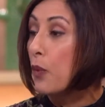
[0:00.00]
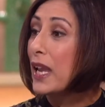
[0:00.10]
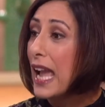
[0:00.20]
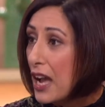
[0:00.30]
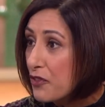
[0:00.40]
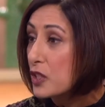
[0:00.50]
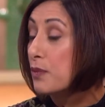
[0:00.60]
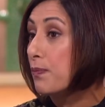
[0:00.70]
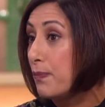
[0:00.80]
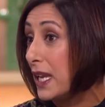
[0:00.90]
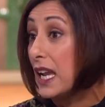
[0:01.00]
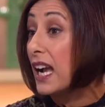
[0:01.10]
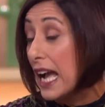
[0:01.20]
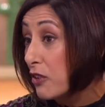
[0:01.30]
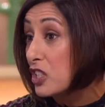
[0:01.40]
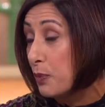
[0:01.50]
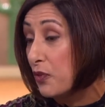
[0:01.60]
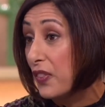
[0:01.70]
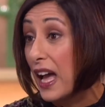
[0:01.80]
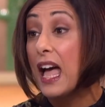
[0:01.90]
and we have to be
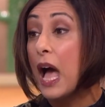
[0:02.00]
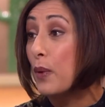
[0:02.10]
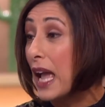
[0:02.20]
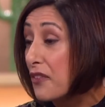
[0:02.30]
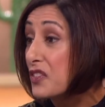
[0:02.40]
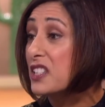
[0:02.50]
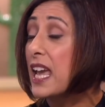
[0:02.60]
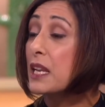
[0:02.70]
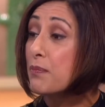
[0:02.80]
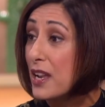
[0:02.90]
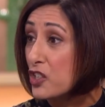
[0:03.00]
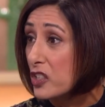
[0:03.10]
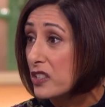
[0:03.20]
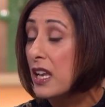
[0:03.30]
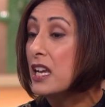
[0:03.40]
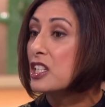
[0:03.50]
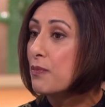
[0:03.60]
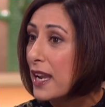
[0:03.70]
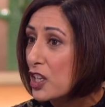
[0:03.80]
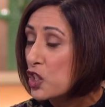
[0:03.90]
accountable for that, and we have to take measures
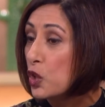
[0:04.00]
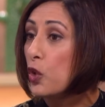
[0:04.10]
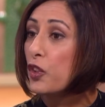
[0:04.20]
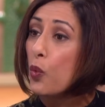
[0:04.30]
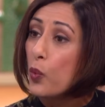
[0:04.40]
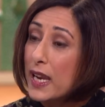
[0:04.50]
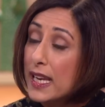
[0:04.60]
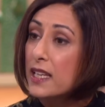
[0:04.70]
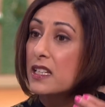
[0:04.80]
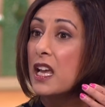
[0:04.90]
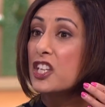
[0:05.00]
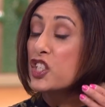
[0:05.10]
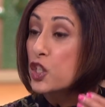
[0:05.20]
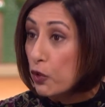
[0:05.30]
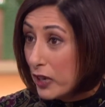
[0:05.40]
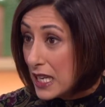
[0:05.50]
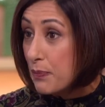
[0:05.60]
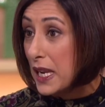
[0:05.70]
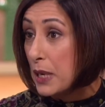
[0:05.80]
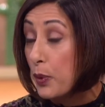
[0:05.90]
to make sure that we can
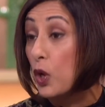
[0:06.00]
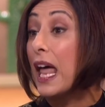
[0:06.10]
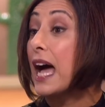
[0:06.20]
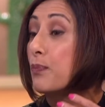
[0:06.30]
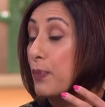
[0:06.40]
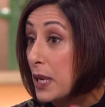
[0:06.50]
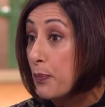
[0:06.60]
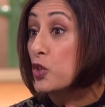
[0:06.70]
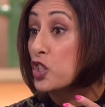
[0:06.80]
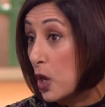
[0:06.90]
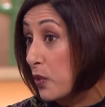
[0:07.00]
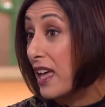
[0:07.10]
screen people and people show